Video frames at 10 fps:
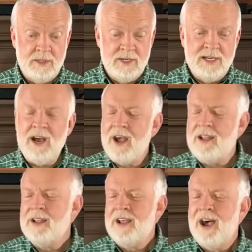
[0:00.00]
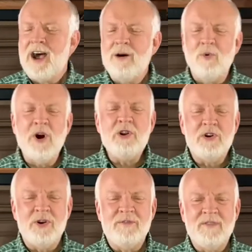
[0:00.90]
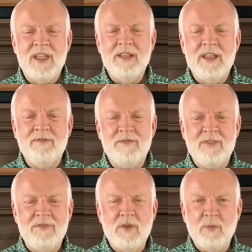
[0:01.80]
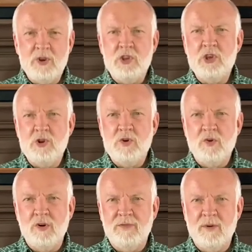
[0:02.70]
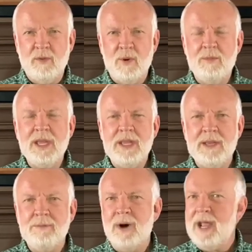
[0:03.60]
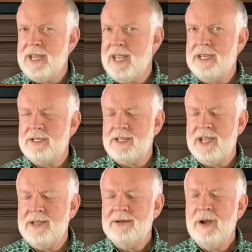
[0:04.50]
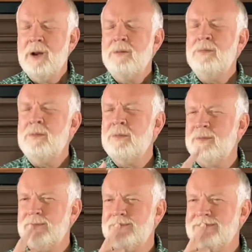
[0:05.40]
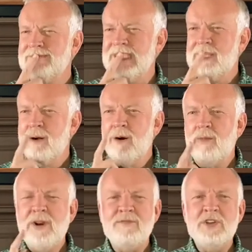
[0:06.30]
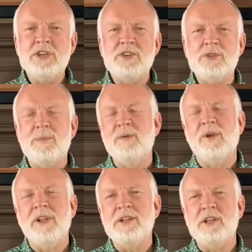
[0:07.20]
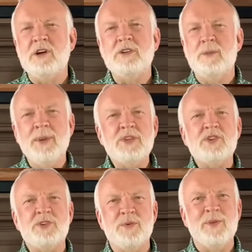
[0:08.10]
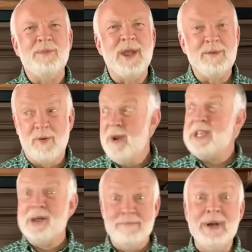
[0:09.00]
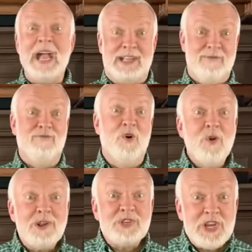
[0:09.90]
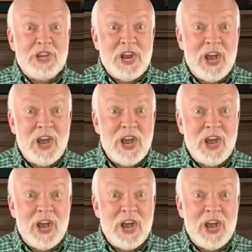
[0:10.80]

Now, I, I wonder if, if it were you or if it were me, might he say, hmm, I wonder if Jesus be willing to go into business with me. I mean, we can make a fortune.